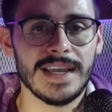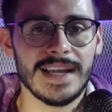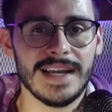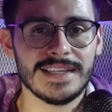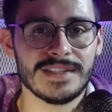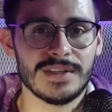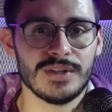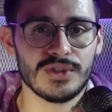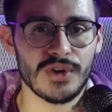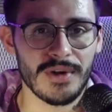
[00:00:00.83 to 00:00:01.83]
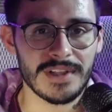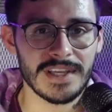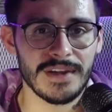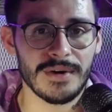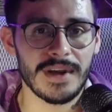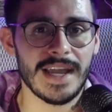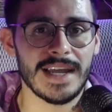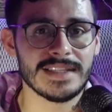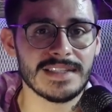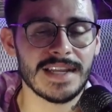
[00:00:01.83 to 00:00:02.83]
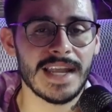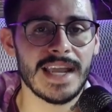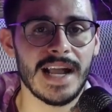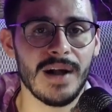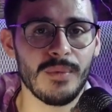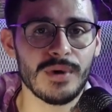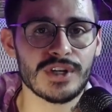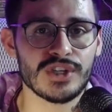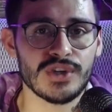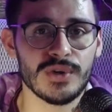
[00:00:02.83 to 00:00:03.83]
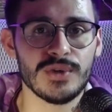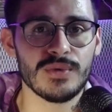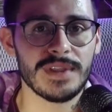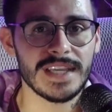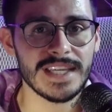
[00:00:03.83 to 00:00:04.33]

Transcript: Hey guys, Charlie here, and today I want to show you the